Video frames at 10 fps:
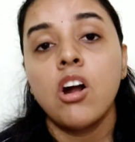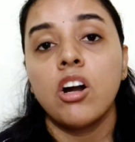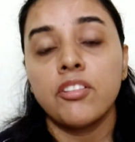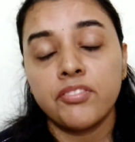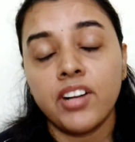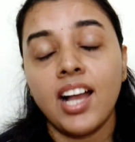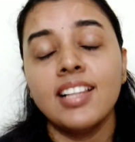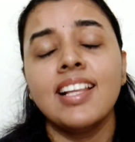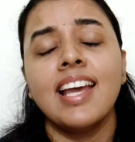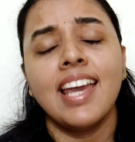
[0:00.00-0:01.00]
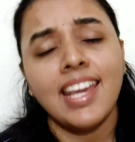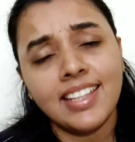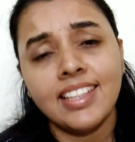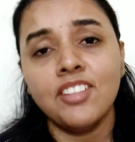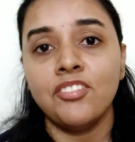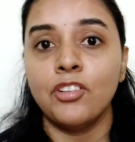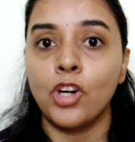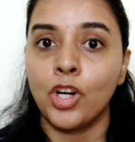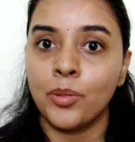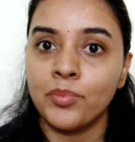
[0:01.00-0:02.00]
or file any
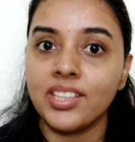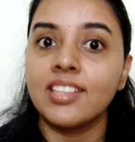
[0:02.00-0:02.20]
form,